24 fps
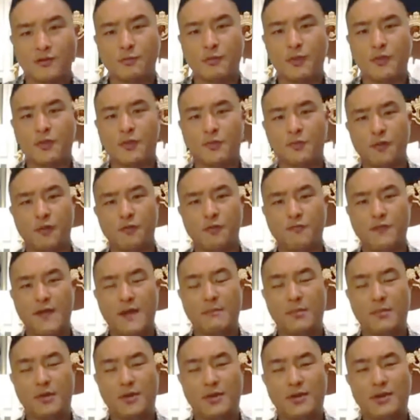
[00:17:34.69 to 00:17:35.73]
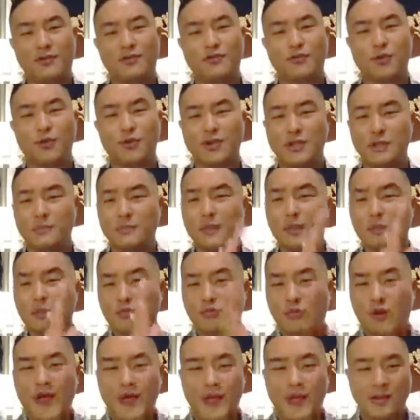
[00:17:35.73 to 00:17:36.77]
So in this month of November, there's
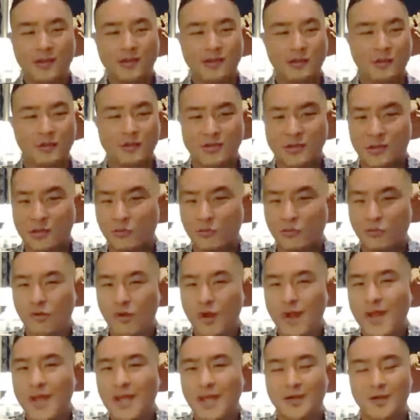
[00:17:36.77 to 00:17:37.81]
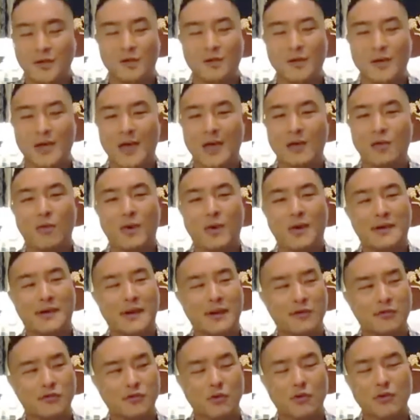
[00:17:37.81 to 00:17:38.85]
going to be rain. Someone say rain,
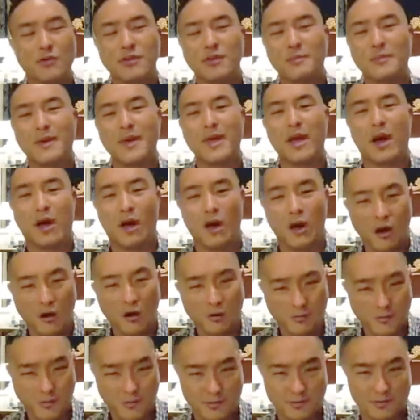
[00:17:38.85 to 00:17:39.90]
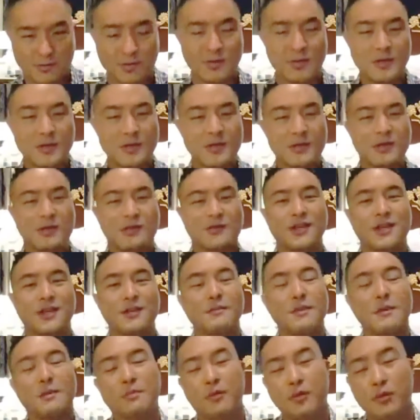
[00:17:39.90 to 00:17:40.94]
okay, where there's going to be harvest.
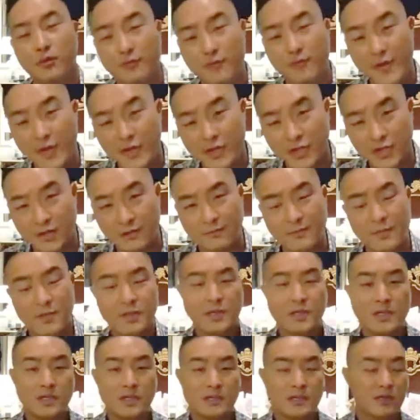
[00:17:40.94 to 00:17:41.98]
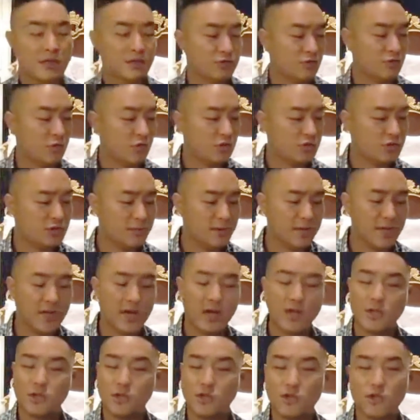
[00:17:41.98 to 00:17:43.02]
There's going to be provision. There's
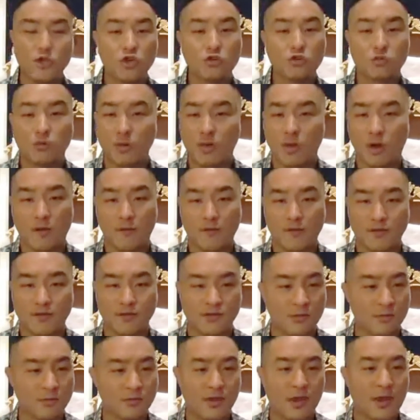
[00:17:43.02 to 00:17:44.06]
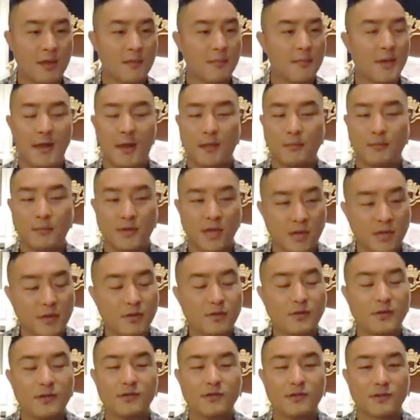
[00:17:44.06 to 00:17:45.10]
going to be unusual harvest. Someone say
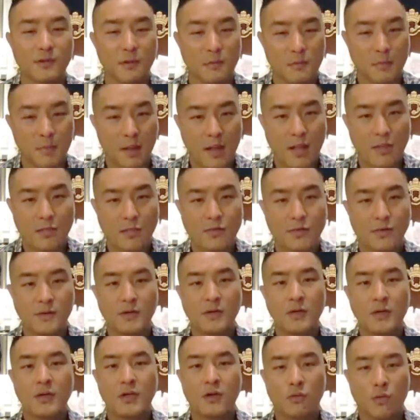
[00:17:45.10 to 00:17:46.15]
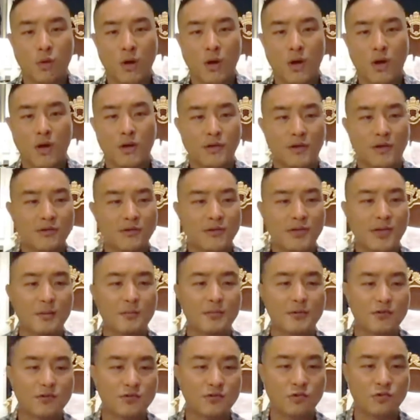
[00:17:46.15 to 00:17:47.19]
amen. I'm telling you, this is a month
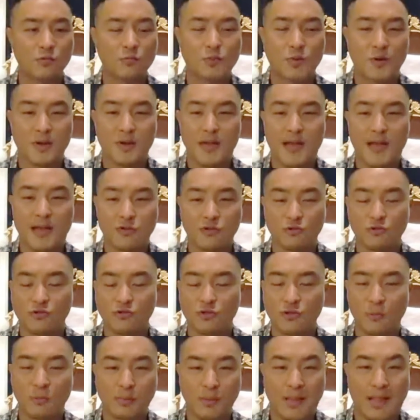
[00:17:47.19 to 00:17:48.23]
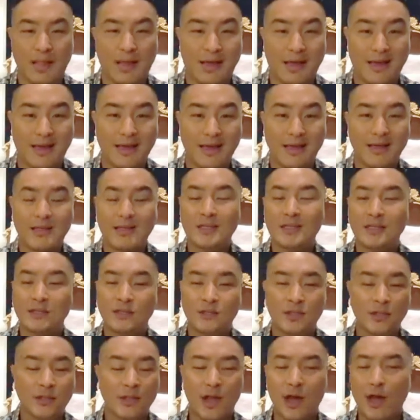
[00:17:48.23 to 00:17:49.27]
where there's going to be supernatural
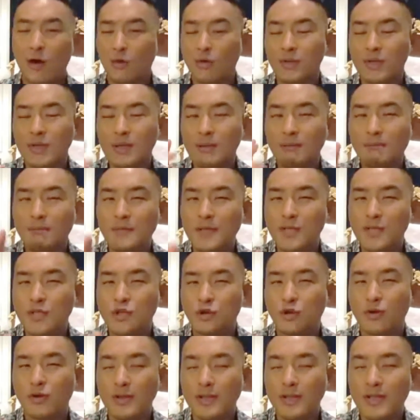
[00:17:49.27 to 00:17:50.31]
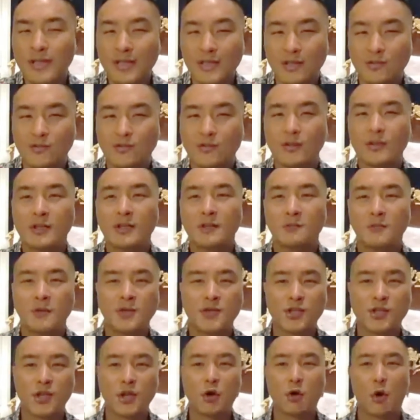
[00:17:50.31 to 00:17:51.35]
supply to not only meet your
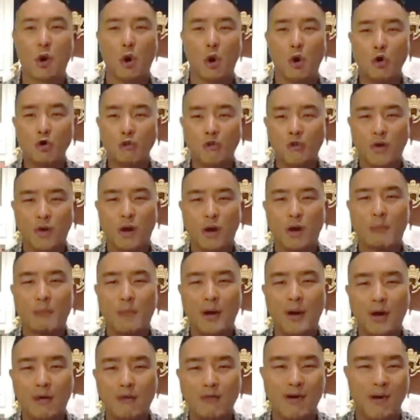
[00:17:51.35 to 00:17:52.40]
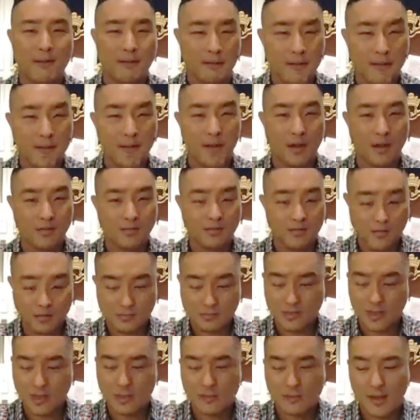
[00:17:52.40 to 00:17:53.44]
needs, but to go over, above, and
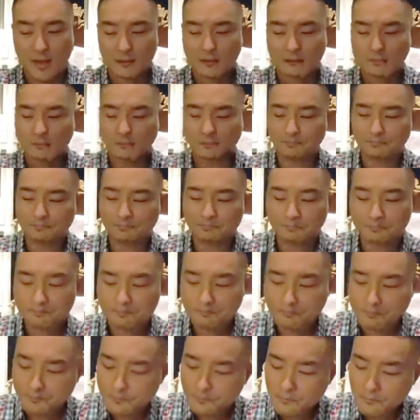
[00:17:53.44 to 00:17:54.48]
beyond. Someone say amen.